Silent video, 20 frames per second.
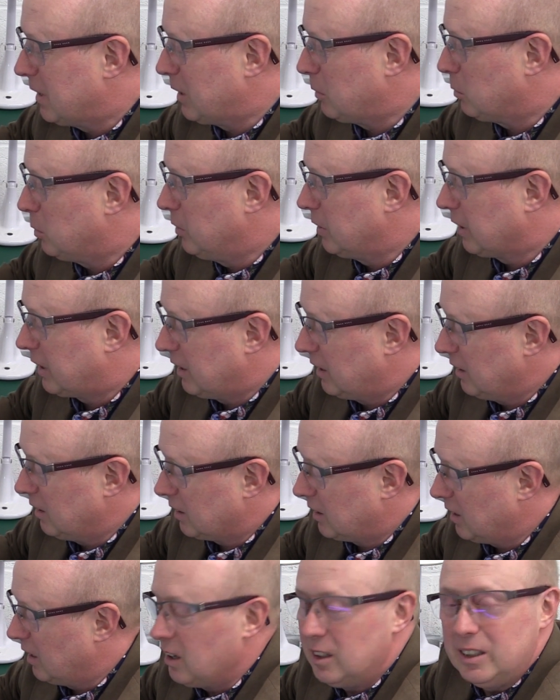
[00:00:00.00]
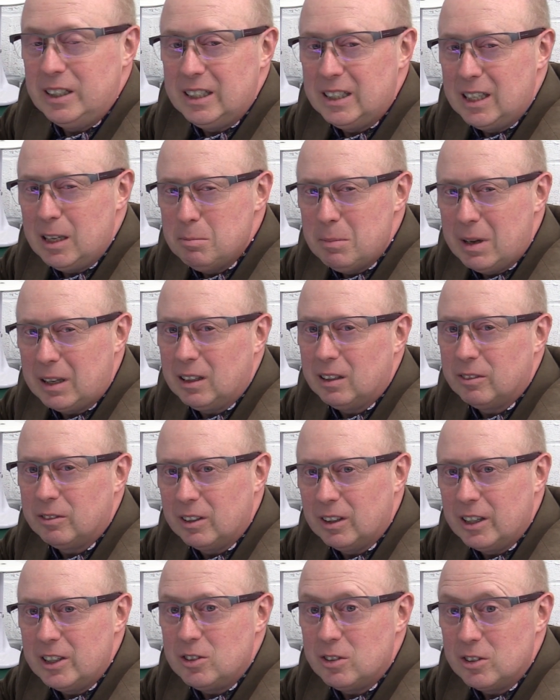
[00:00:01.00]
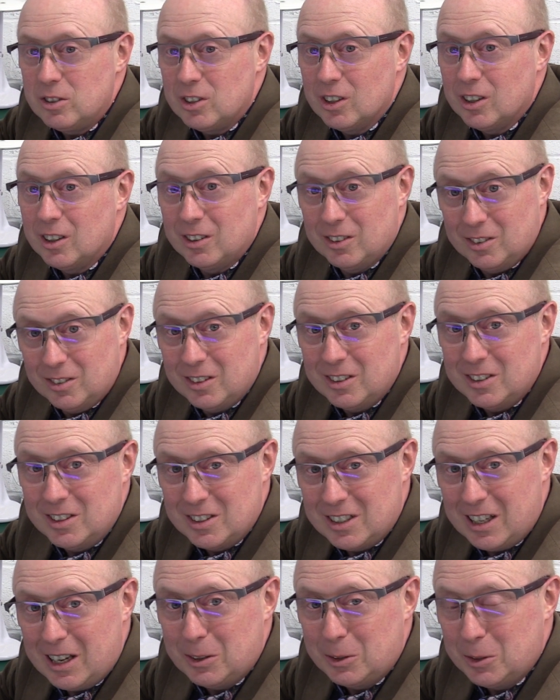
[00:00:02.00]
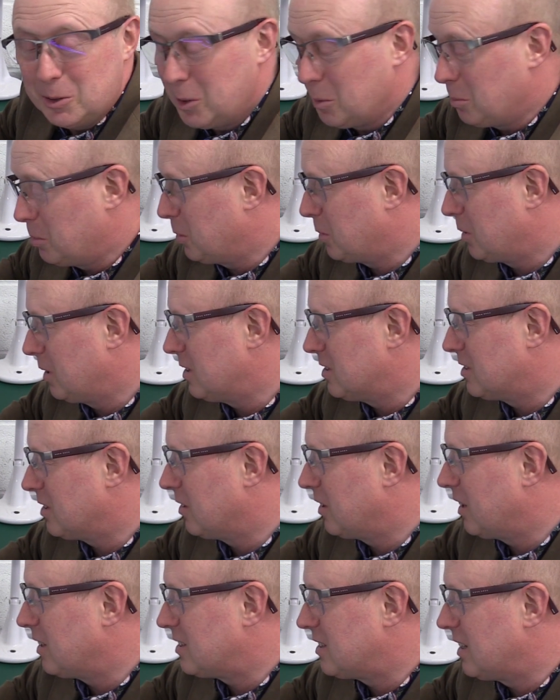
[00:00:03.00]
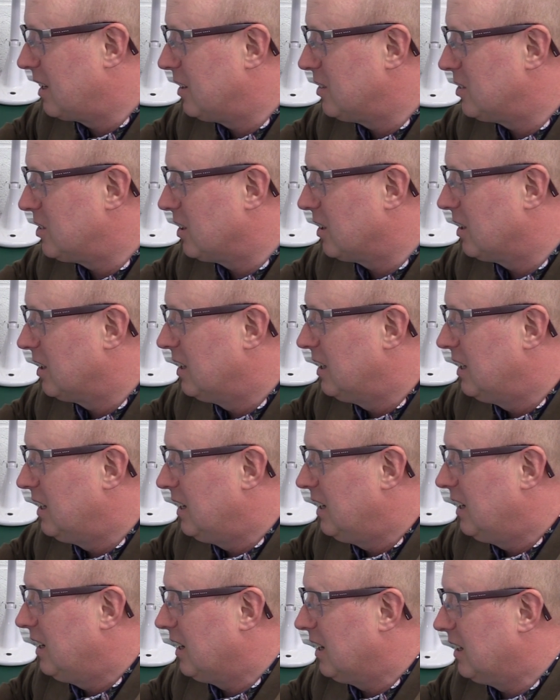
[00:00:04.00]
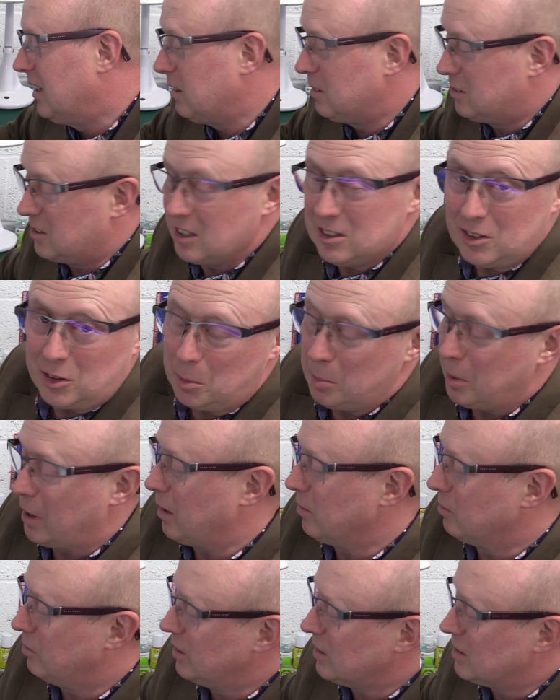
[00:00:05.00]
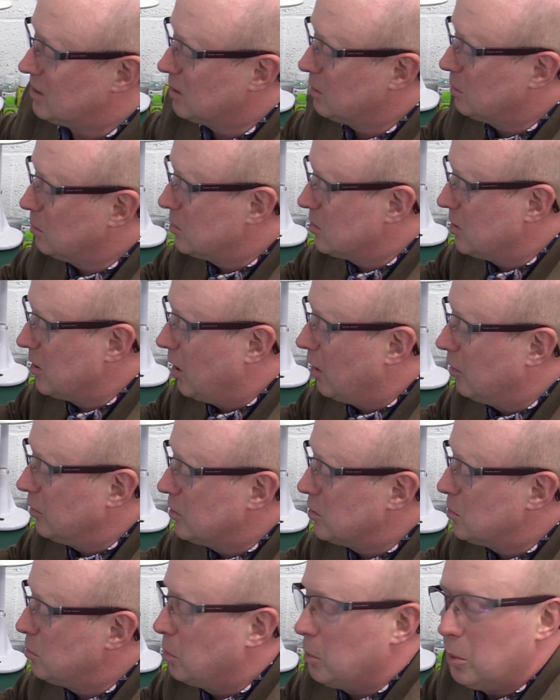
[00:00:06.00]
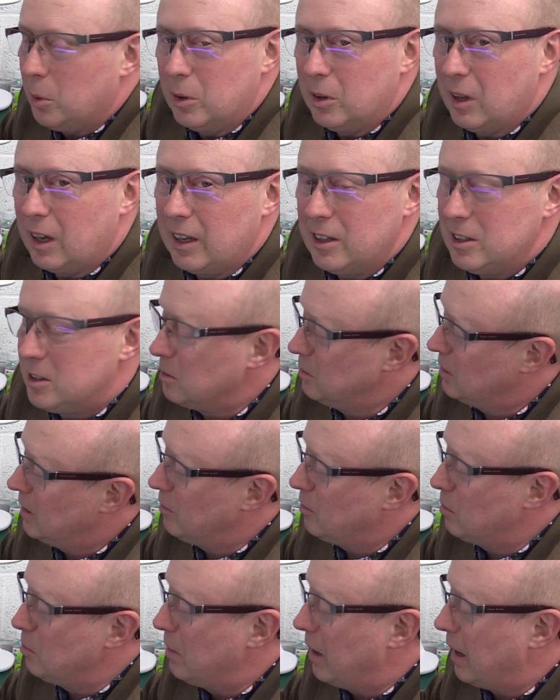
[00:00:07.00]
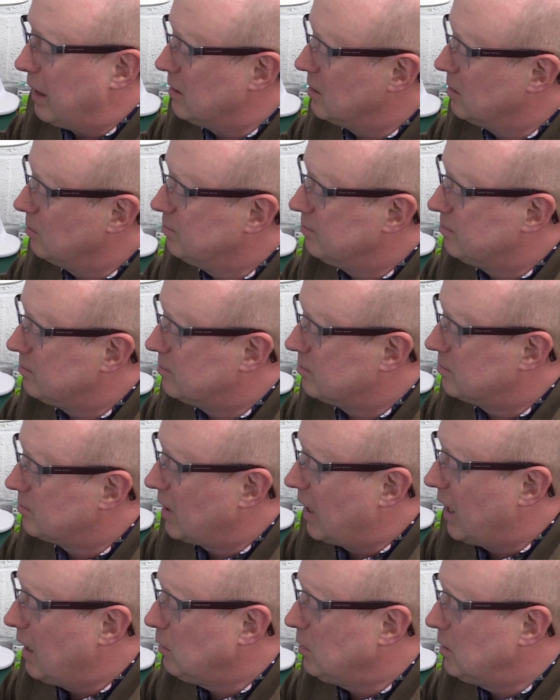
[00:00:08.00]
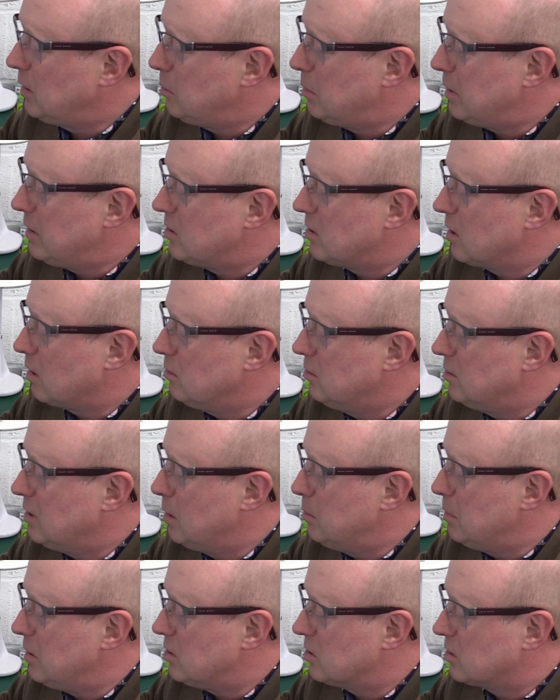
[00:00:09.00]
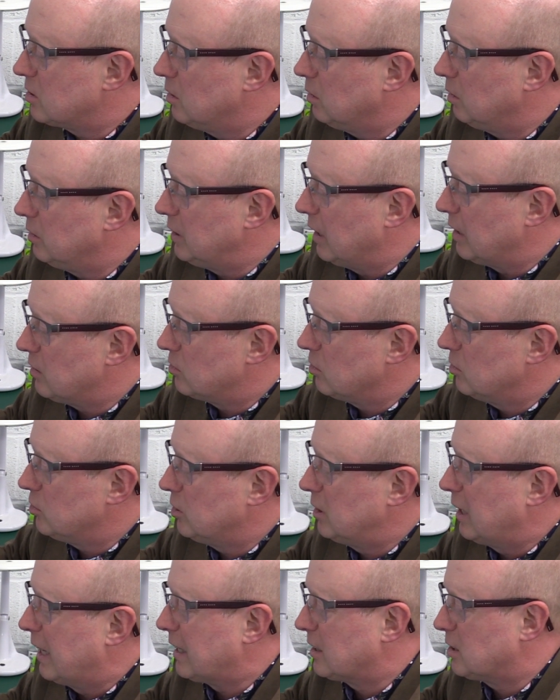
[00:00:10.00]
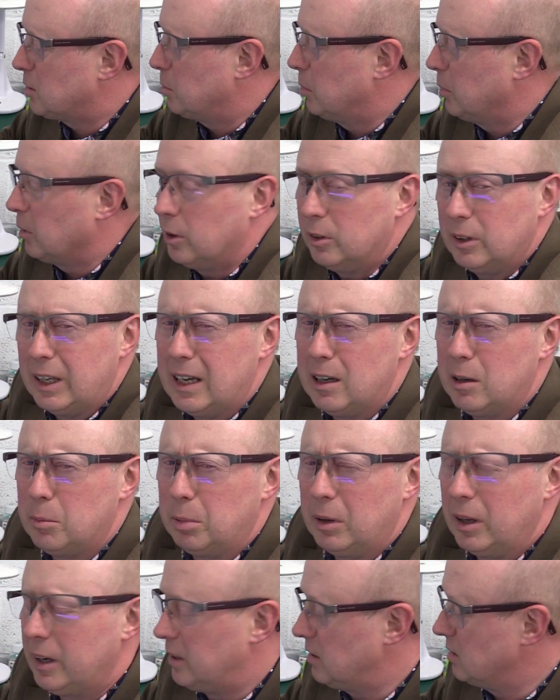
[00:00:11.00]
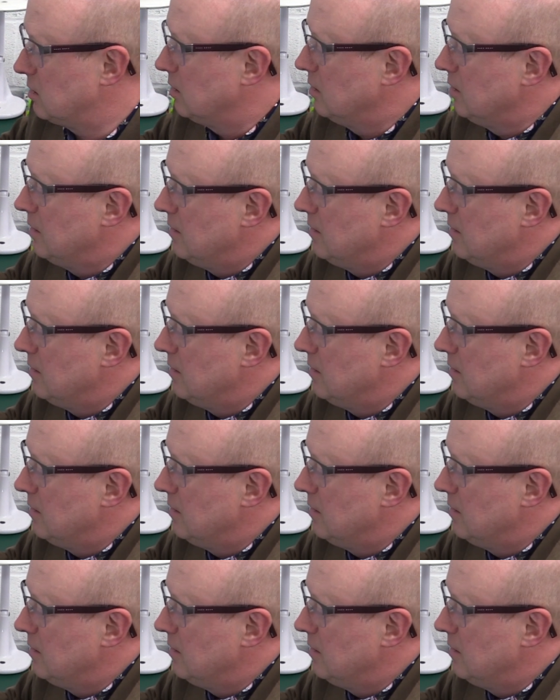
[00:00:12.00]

he won the Carnegie Medal for Literature. This is how good the book is, so that tells you. And it says on the back, Victor was the oddest boy that Andrew had ever met. How could he be so dim in school and yet such an expert on aeroplanes?